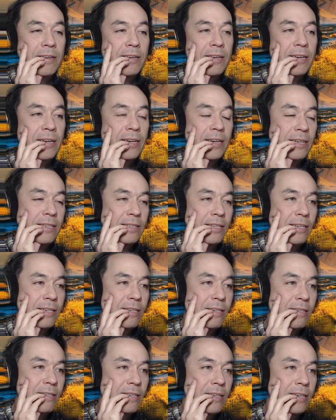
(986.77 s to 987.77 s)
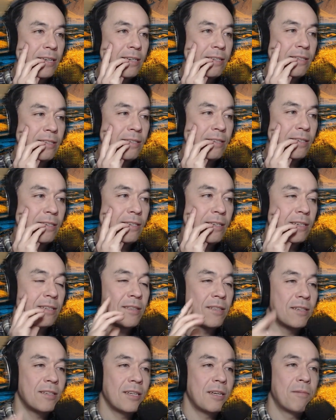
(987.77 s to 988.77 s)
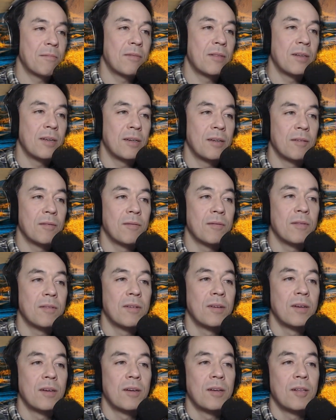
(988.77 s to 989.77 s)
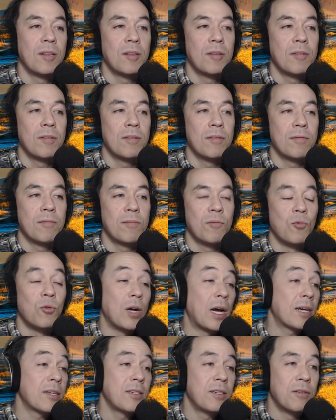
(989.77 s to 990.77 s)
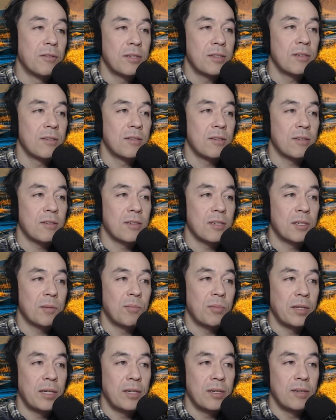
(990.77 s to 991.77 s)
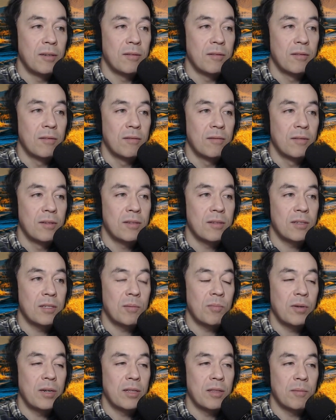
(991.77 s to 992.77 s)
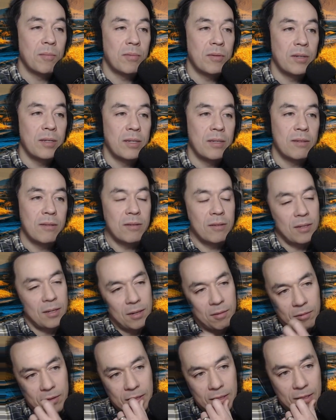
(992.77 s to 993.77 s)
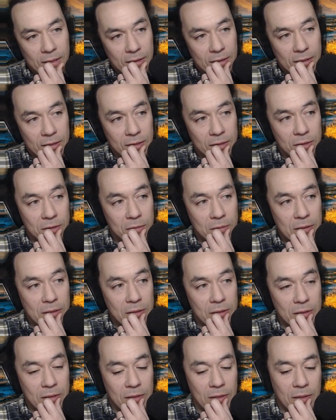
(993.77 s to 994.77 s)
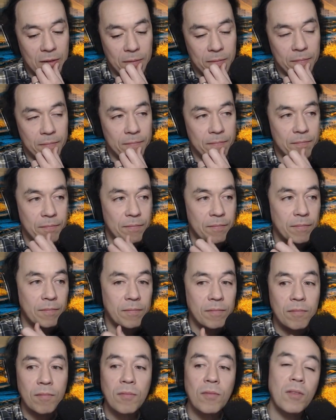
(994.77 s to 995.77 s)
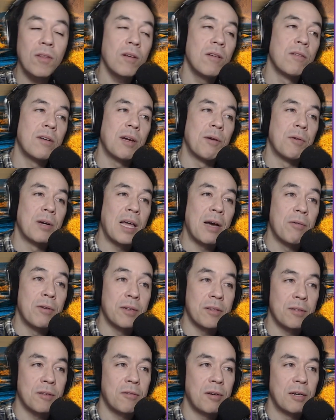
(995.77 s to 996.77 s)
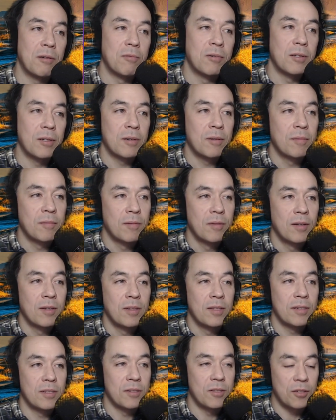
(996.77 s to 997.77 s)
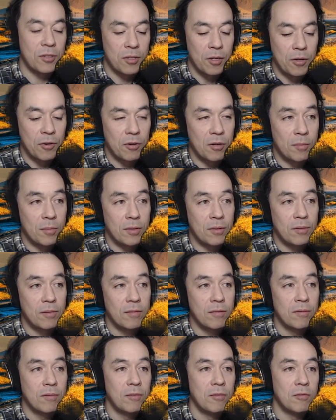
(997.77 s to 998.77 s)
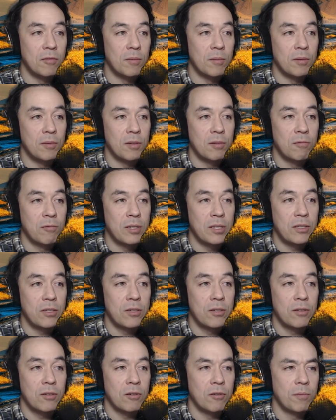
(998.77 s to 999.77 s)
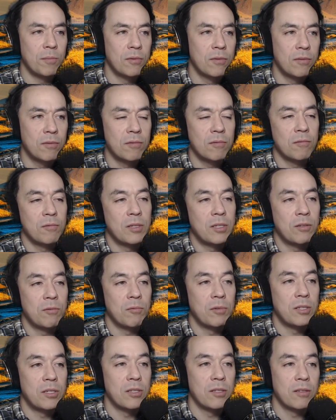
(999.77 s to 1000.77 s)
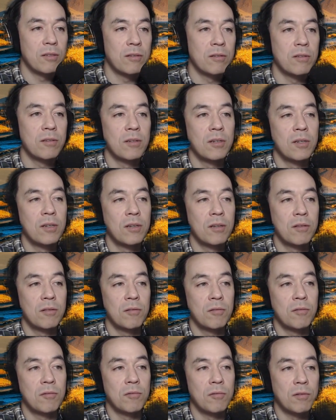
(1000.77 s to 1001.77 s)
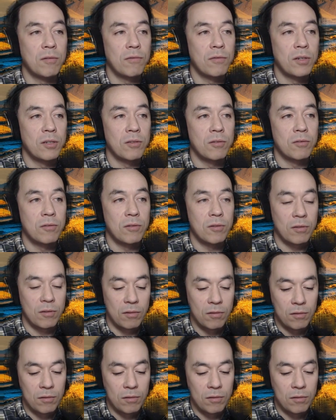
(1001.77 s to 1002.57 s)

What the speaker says: I guess it does the same thing. Well, actually no, this is just explaining the place. I'm not really telling a situation. Okay, well that one doesn't quite work. This is just a normal one, which is through the front door.